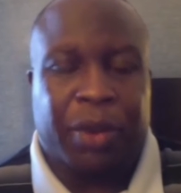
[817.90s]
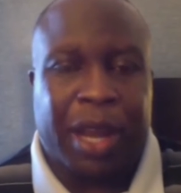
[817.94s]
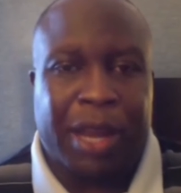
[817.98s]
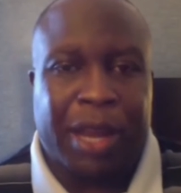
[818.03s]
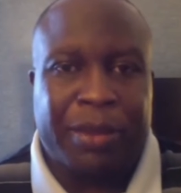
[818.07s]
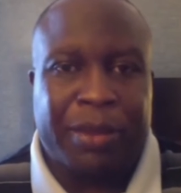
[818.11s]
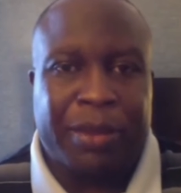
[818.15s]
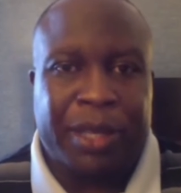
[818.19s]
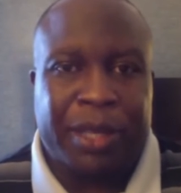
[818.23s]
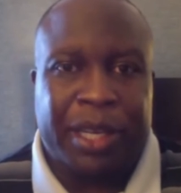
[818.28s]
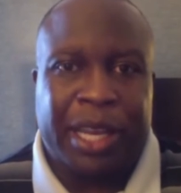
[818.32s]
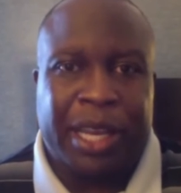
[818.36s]

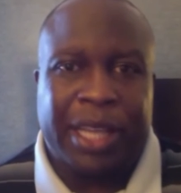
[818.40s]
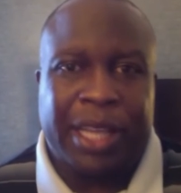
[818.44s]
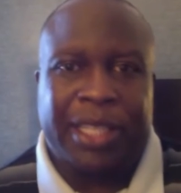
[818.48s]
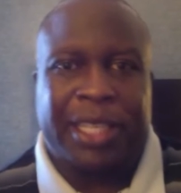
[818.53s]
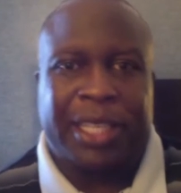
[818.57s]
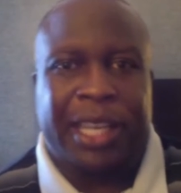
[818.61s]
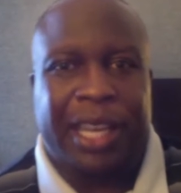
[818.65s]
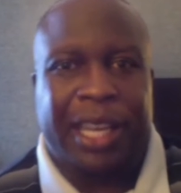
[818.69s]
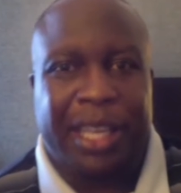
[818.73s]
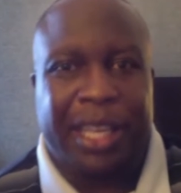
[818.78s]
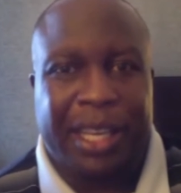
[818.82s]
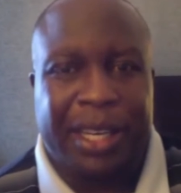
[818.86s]
Rams and Case
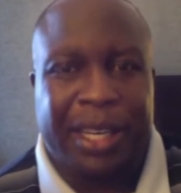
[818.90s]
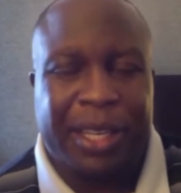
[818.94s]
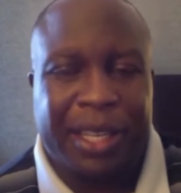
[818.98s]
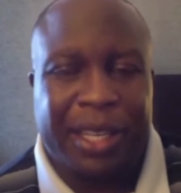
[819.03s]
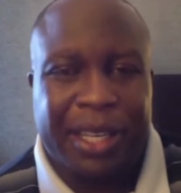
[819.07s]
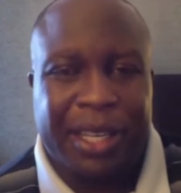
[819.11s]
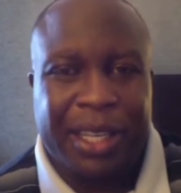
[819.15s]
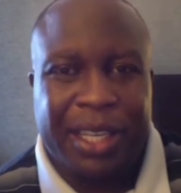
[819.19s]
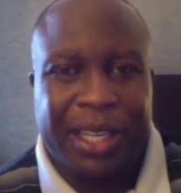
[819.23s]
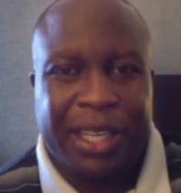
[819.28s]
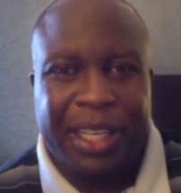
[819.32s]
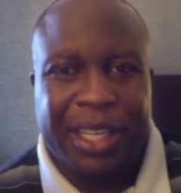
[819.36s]
Keenum.
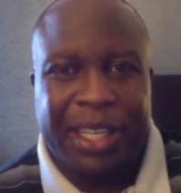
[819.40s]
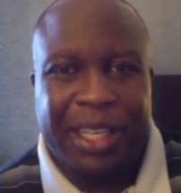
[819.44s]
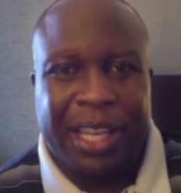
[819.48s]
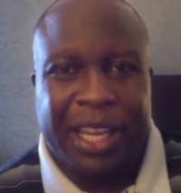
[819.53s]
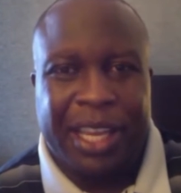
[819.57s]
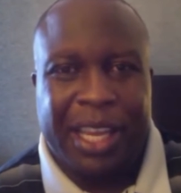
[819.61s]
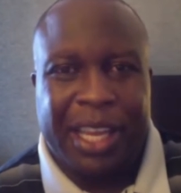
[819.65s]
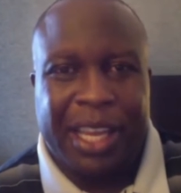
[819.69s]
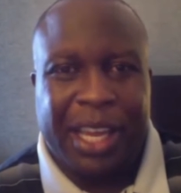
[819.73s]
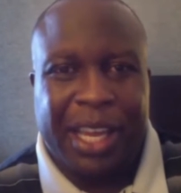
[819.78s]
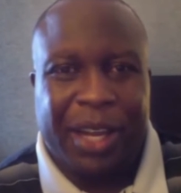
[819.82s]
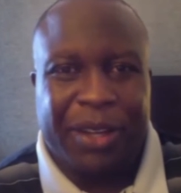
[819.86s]

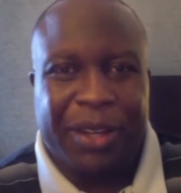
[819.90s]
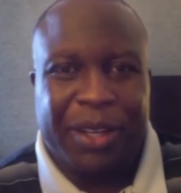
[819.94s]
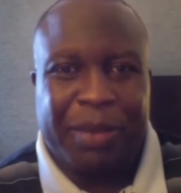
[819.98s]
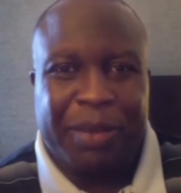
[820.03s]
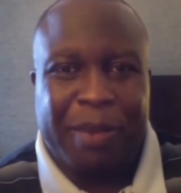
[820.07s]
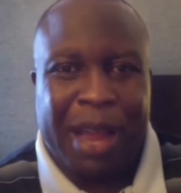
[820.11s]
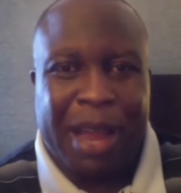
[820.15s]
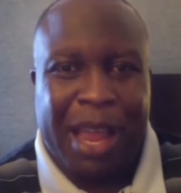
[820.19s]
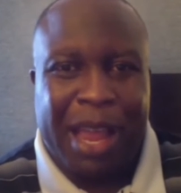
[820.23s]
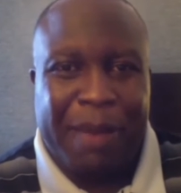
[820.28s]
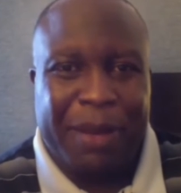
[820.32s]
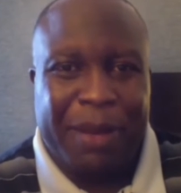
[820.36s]
They held the
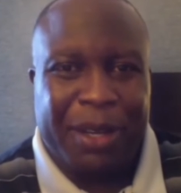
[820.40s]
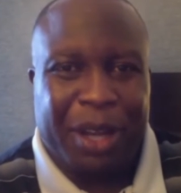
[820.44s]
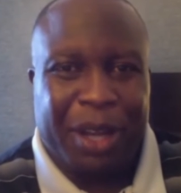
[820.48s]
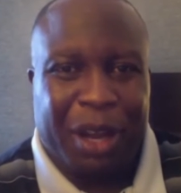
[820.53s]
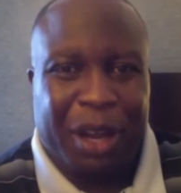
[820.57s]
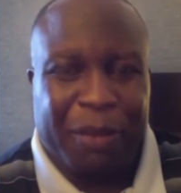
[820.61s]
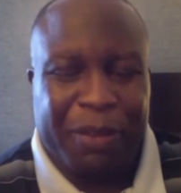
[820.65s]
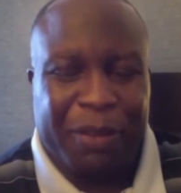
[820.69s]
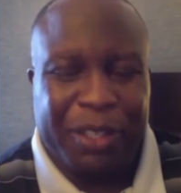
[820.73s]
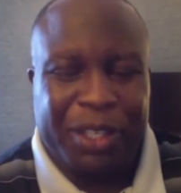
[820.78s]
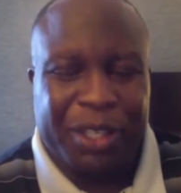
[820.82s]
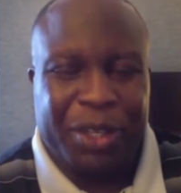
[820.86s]
Miami
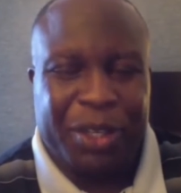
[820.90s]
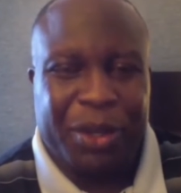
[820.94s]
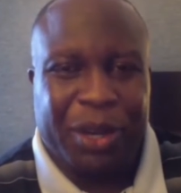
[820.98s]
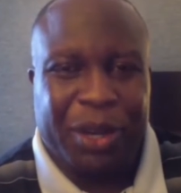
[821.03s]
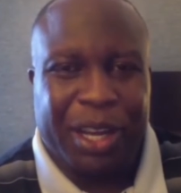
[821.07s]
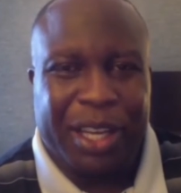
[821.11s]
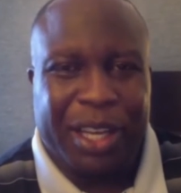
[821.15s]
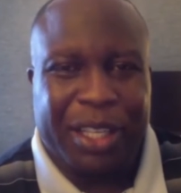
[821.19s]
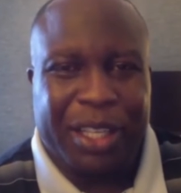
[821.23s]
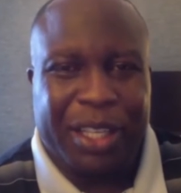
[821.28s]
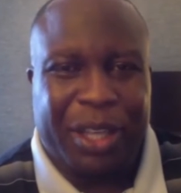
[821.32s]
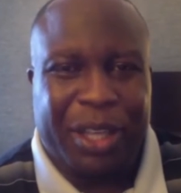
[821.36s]
Dolphins
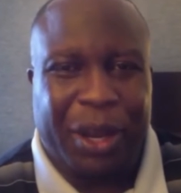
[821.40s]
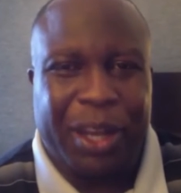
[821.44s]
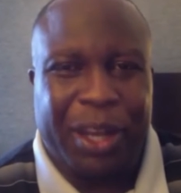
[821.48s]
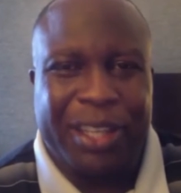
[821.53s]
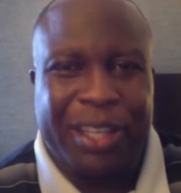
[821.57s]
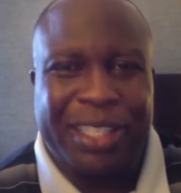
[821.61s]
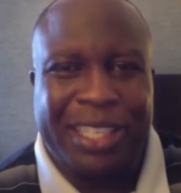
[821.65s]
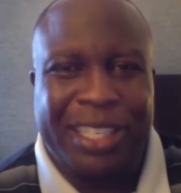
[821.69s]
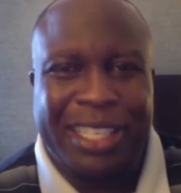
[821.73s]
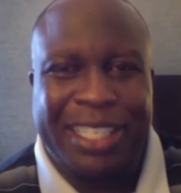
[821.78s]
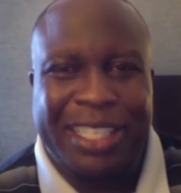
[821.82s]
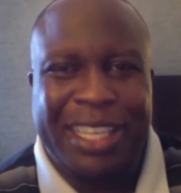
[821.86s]
to
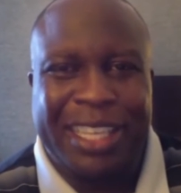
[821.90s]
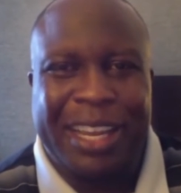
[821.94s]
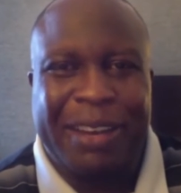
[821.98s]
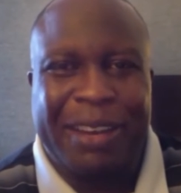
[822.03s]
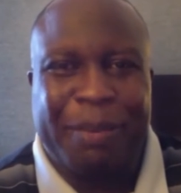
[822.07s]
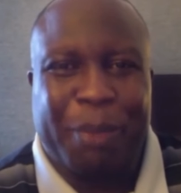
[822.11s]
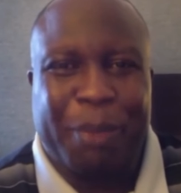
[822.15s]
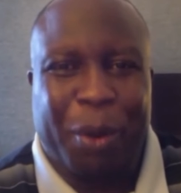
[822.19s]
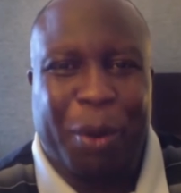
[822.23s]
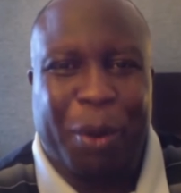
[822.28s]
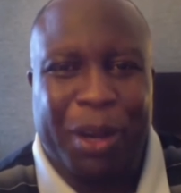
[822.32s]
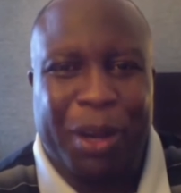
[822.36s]

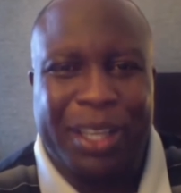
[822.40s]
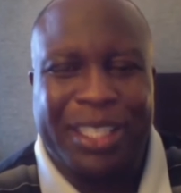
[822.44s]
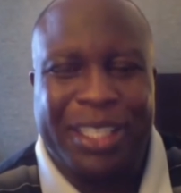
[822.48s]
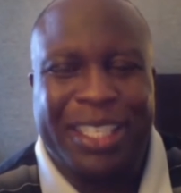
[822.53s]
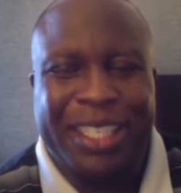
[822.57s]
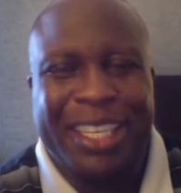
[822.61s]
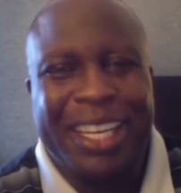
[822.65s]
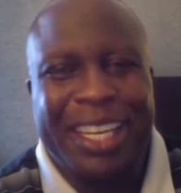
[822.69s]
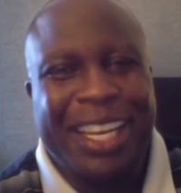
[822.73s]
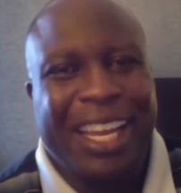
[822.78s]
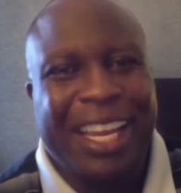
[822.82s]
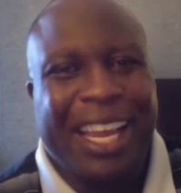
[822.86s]
10
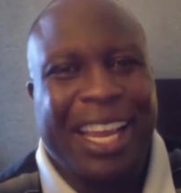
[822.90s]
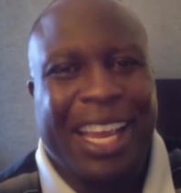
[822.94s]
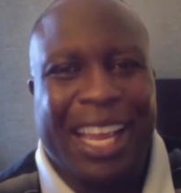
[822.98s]
points.